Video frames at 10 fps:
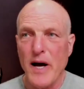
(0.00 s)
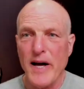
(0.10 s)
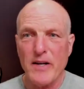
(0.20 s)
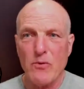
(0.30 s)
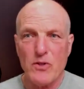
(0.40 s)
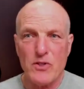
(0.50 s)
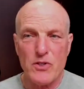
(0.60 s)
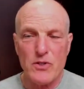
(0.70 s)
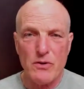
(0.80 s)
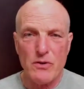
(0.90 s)
And it
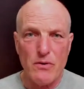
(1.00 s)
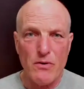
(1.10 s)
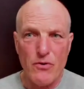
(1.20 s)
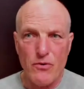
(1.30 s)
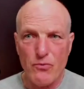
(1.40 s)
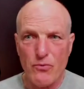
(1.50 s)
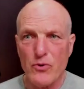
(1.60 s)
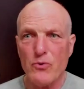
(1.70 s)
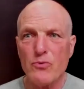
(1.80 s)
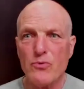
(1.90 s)
was
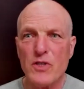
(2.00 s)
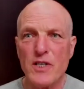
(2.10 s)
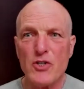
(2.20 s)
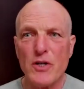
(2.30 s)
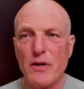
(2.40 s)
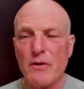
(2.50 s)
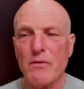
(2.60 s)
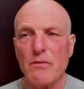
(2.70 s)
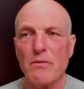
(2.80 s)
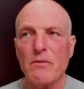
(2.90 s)
through teaching
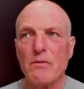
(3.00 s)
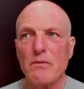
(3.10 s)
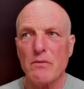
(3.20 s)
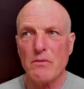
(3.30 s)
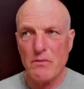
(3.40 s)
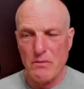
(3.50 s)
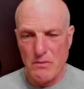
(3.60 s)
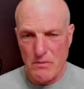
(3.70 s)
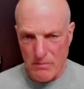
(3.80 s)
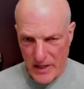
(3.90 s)

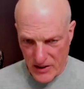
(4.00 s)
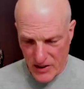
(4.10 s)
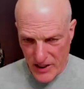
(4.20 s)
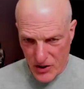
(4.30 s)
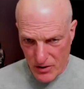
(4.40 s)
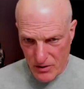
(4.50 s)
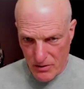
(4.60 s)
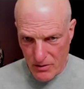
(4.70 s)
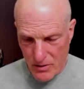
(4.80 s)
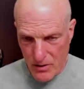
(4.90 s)

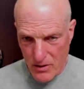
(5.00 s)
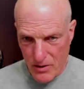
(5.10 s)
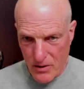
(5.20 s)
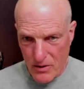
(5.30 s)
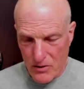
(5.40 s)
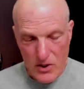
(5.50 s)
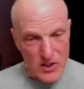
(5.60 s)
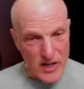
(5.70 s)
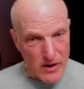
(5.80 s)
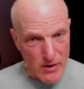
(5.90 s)
meditation to
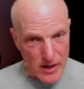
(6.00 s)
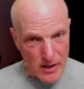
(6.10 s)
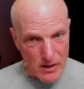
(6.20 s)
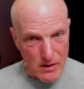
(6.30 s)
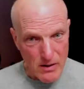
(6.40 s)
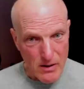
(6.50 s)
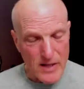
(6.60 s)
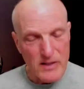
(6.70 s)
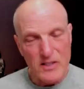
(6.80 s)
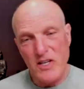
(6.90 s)
Terry
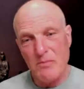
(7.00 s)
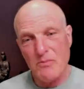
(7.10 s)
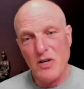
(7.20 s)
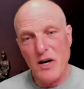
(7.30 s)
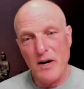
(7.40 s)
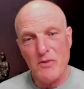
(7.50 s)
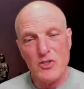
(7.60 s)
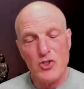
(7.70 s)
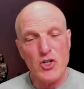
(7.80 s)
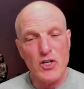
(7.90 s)
at the same time
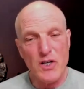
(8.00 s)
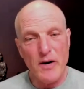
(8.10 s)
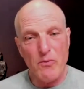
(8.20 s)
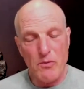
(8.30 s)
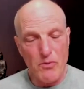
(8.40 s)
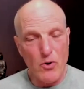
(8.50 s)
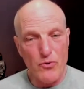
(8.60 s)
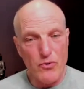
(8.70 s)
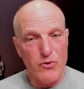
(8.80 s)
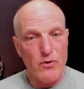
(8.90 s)
that she and I were
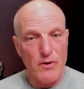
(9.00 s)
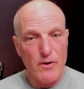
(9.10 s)
both